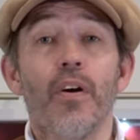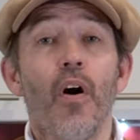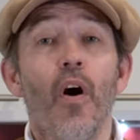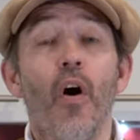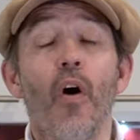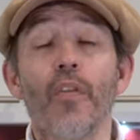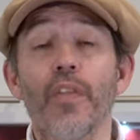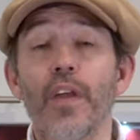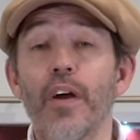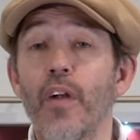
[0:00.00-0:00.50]

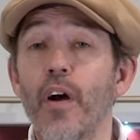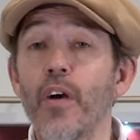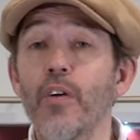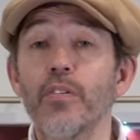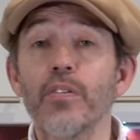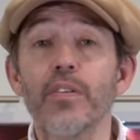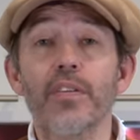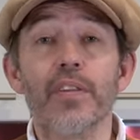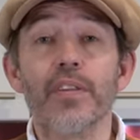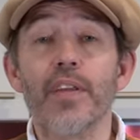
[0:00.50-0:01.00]
on their
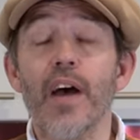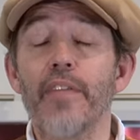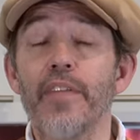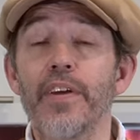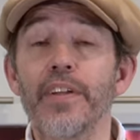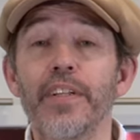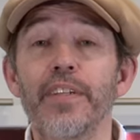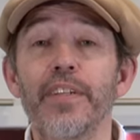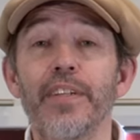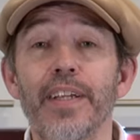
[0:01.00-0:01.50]
own.
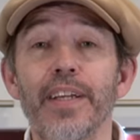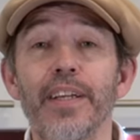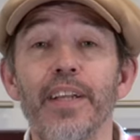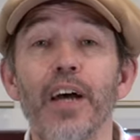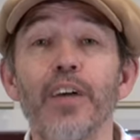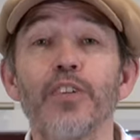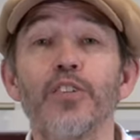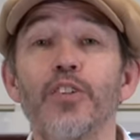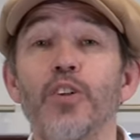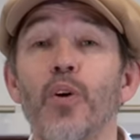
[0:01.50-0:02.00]
They didn't need
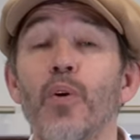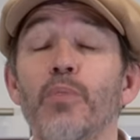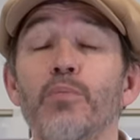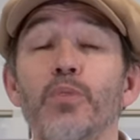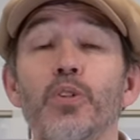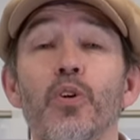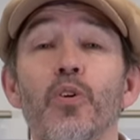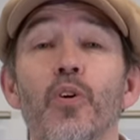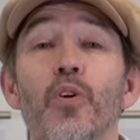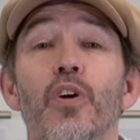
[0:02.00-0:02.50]
us, so I'm
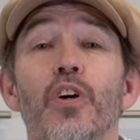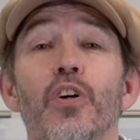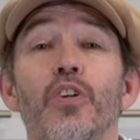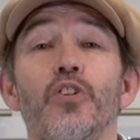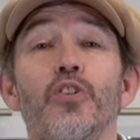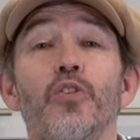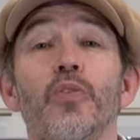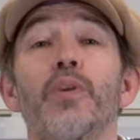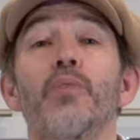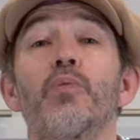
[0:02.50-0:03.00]
sure
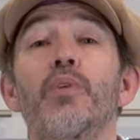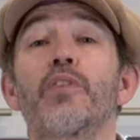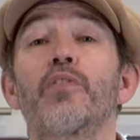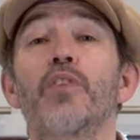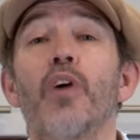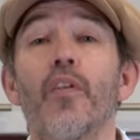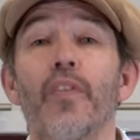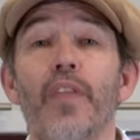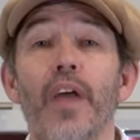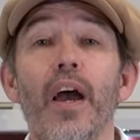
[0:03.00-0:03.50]
Shoei would have
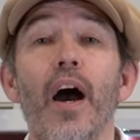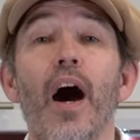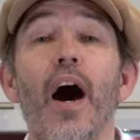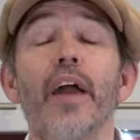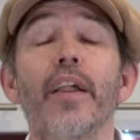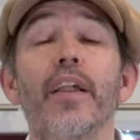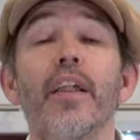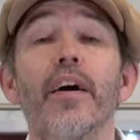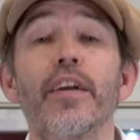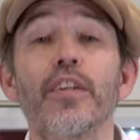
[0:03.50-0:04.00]
got there.
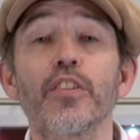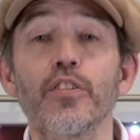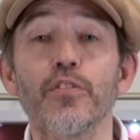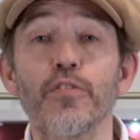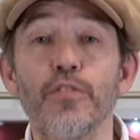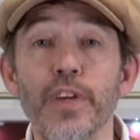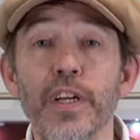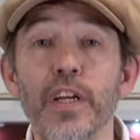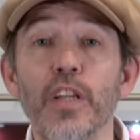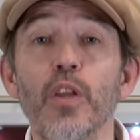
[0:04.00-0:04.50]
I'd like to
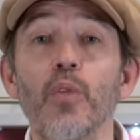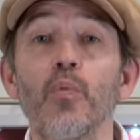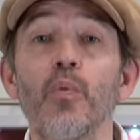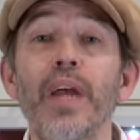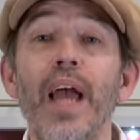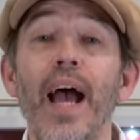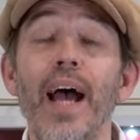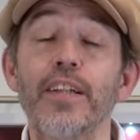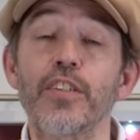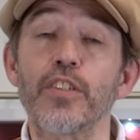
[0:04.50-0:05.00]
feel that
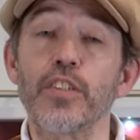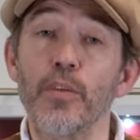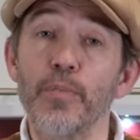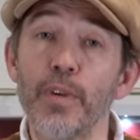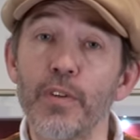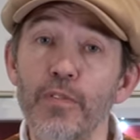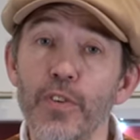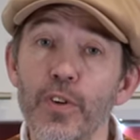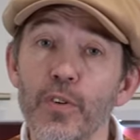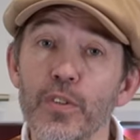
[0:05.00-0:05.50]
we had some
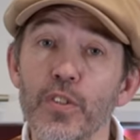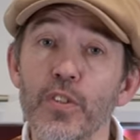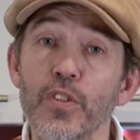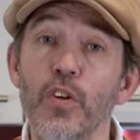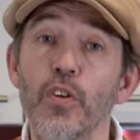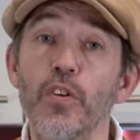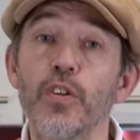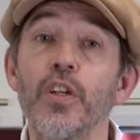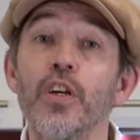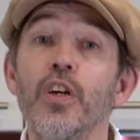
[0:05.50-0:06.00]
influence
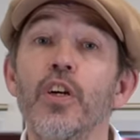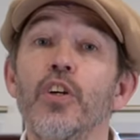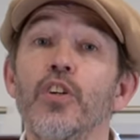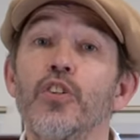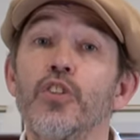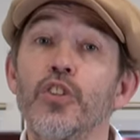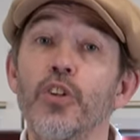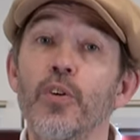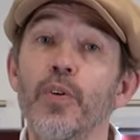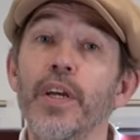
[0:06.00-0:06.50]
on
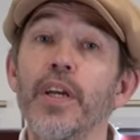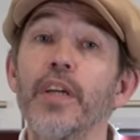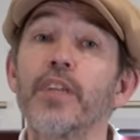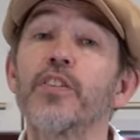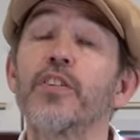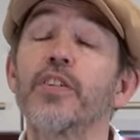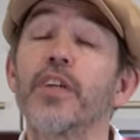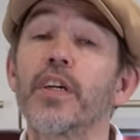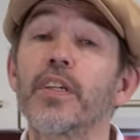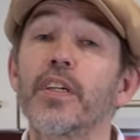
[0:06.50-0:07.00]
Shoei,
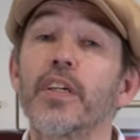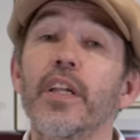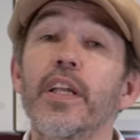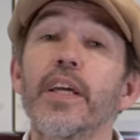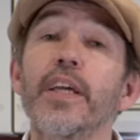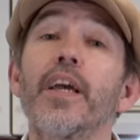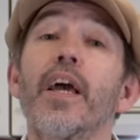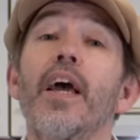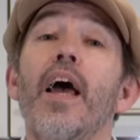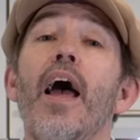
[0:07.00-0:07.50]
and
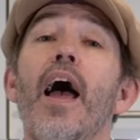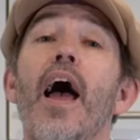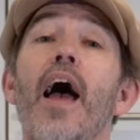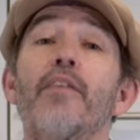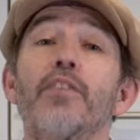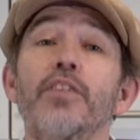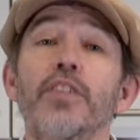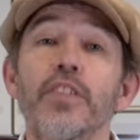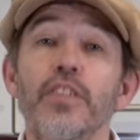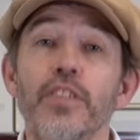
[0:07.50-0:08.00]
certainly
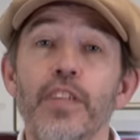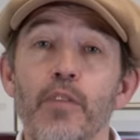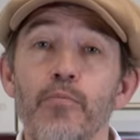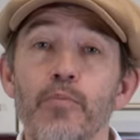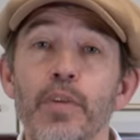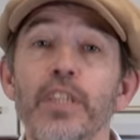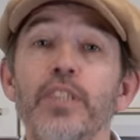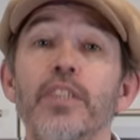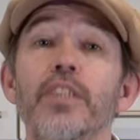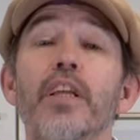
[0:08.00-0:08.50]
ever since that
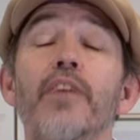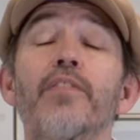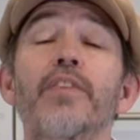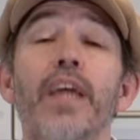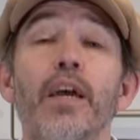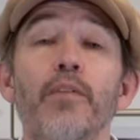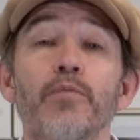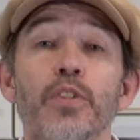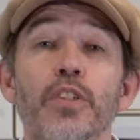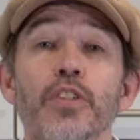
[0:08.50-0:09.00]
meeting they've
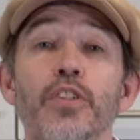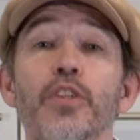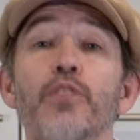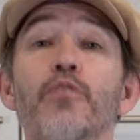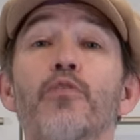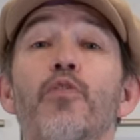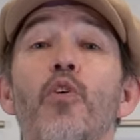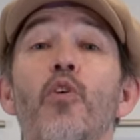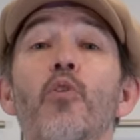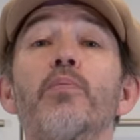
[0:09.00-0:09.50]
kept us
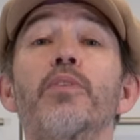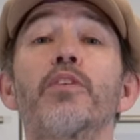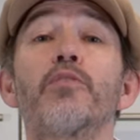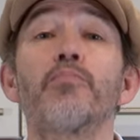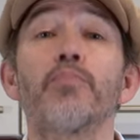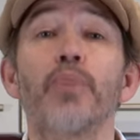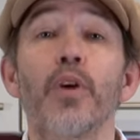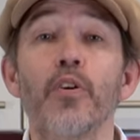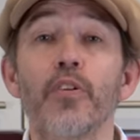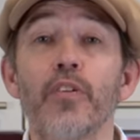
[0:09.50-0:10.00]
informed
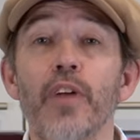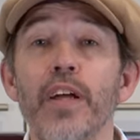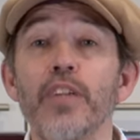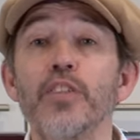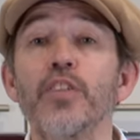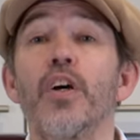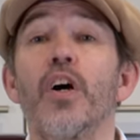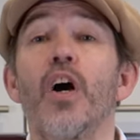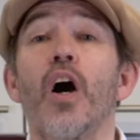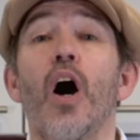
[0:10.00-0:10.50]
of
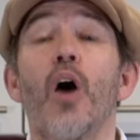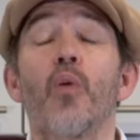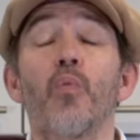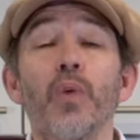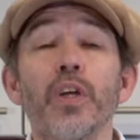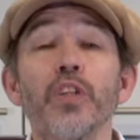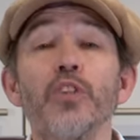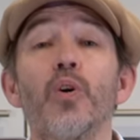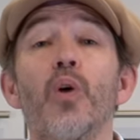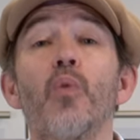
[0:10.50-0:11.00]
progress, and
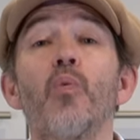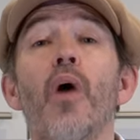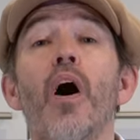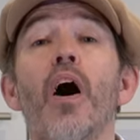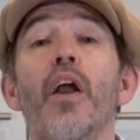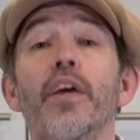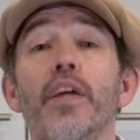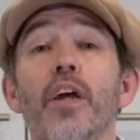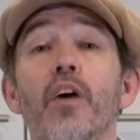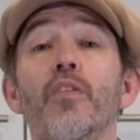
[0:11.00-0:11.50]
we knew a
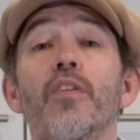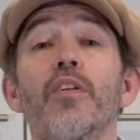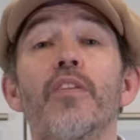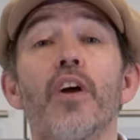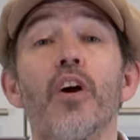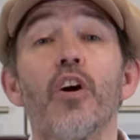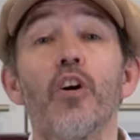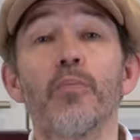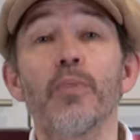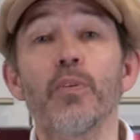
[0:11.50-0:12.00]
while ago that
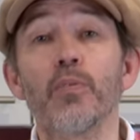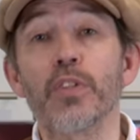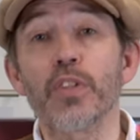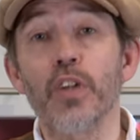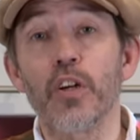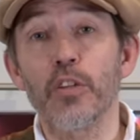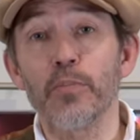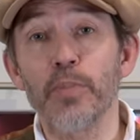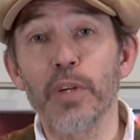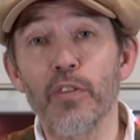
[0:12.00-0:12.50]
the helmet was
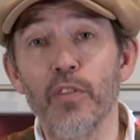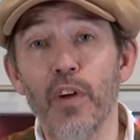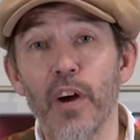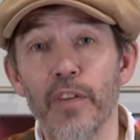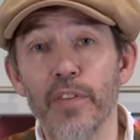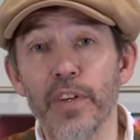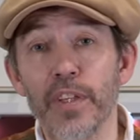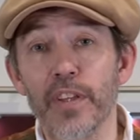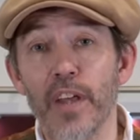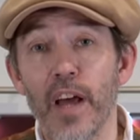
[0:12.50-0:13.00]
going to be
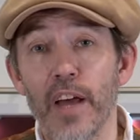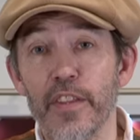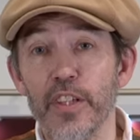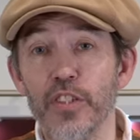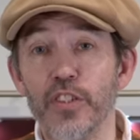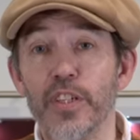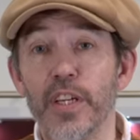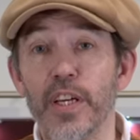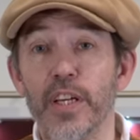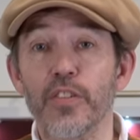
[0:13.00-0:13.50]
arriving
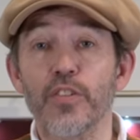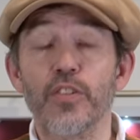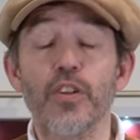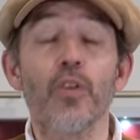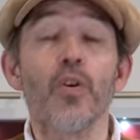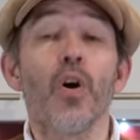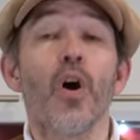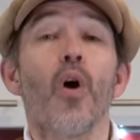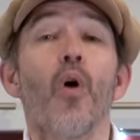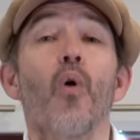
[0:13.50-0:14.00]
this year.
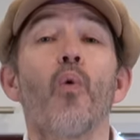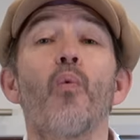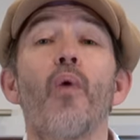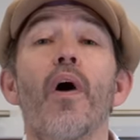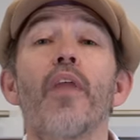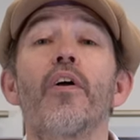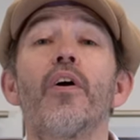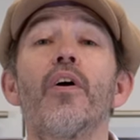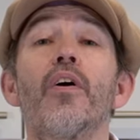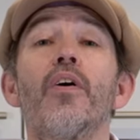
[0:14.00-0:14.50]
So
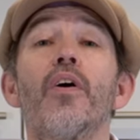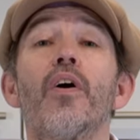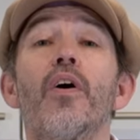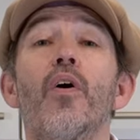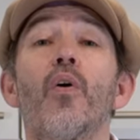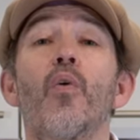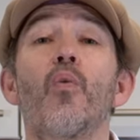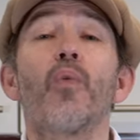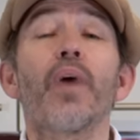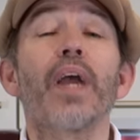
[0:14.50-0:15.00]
whether
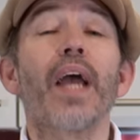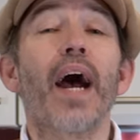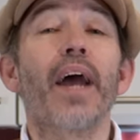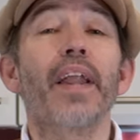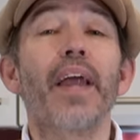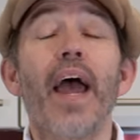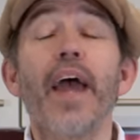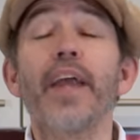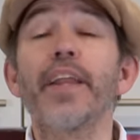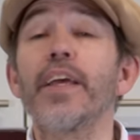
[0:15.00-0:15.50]
we
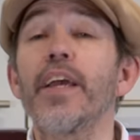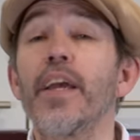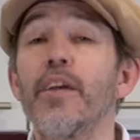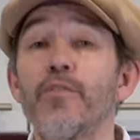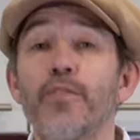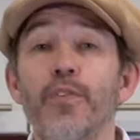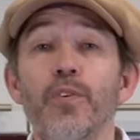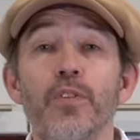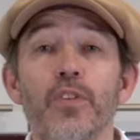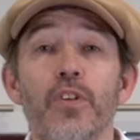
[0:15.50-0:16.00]
had any
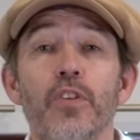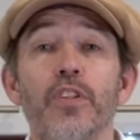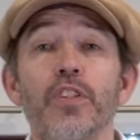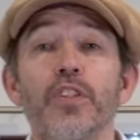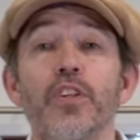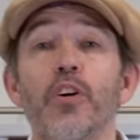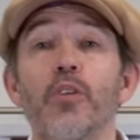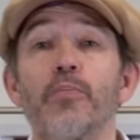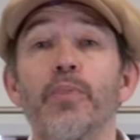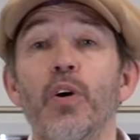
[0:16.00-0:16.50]
influence on
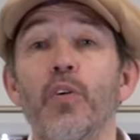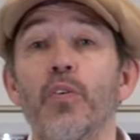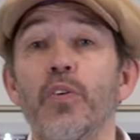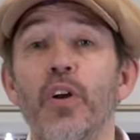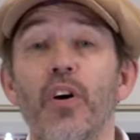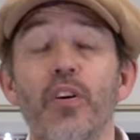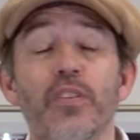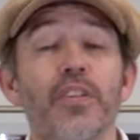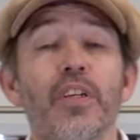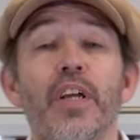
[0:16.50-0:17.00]
this helmet or
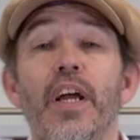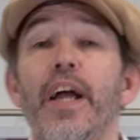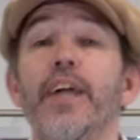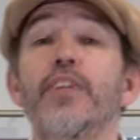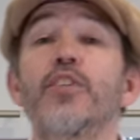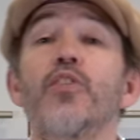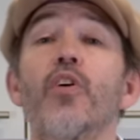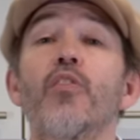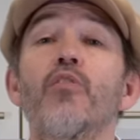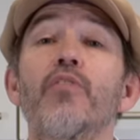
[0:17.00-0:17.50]
not,
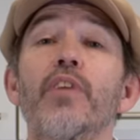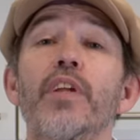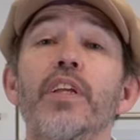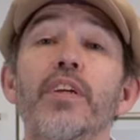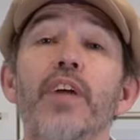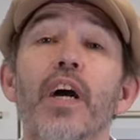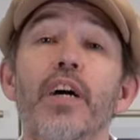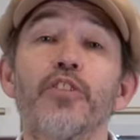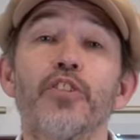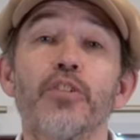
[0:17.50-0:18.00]
it's not
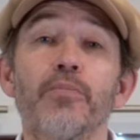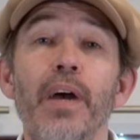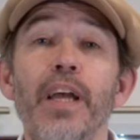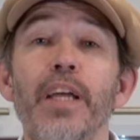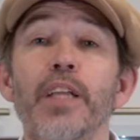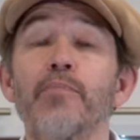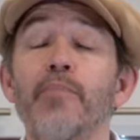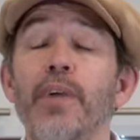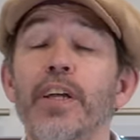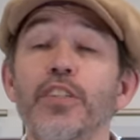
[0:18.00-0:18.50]
really a
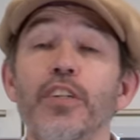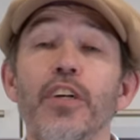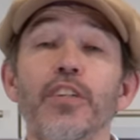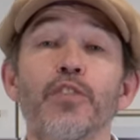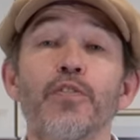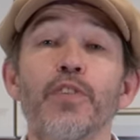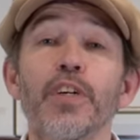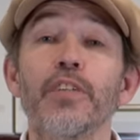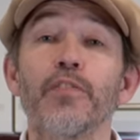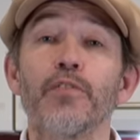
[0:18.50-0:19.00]
germane. It makes
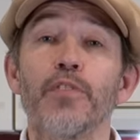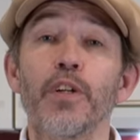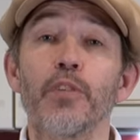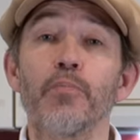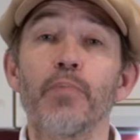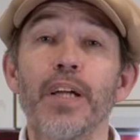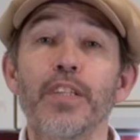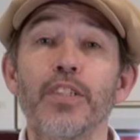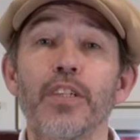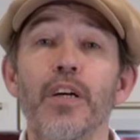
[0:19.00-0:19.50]
us feel, feel
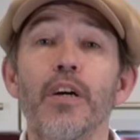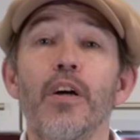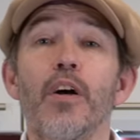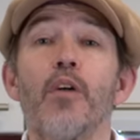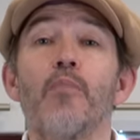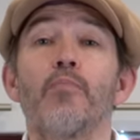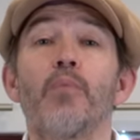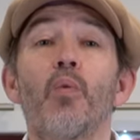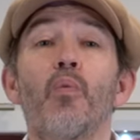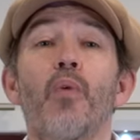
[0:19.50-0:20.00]
better,
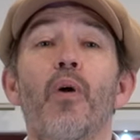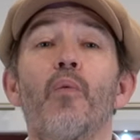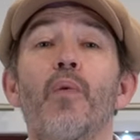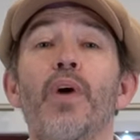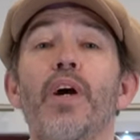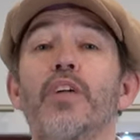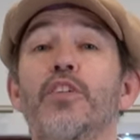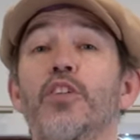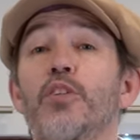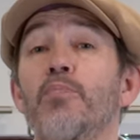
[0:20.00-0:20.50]
but what
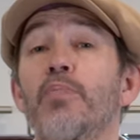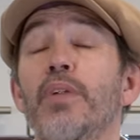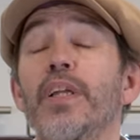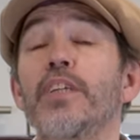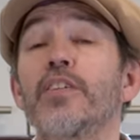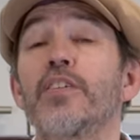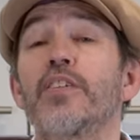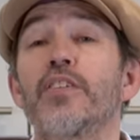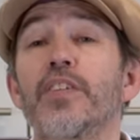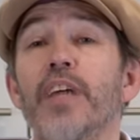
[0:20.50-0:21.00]
we are just
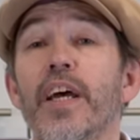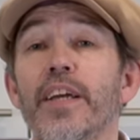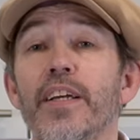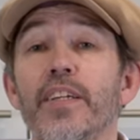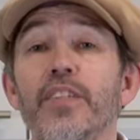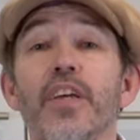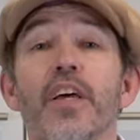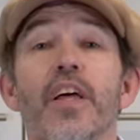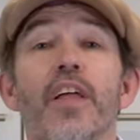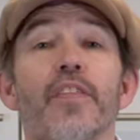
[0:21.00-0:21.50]
pleased to say
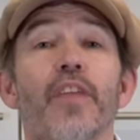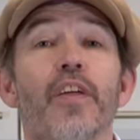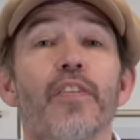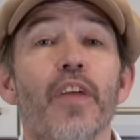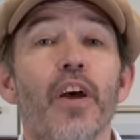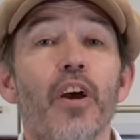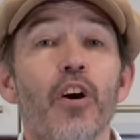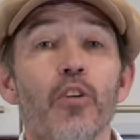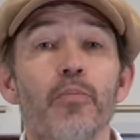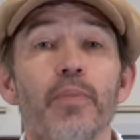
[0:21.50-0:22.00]
is that
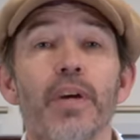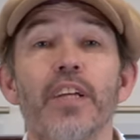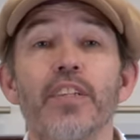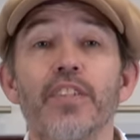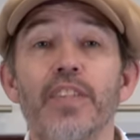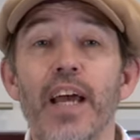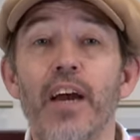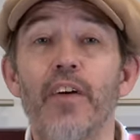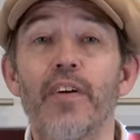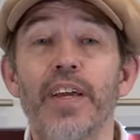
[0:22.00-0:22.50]
the helmet
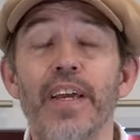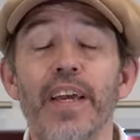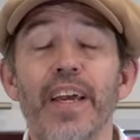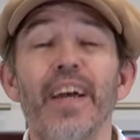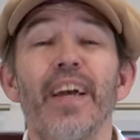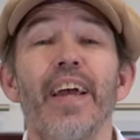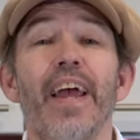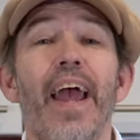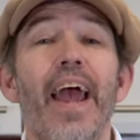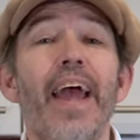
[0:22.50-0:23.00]
is now here.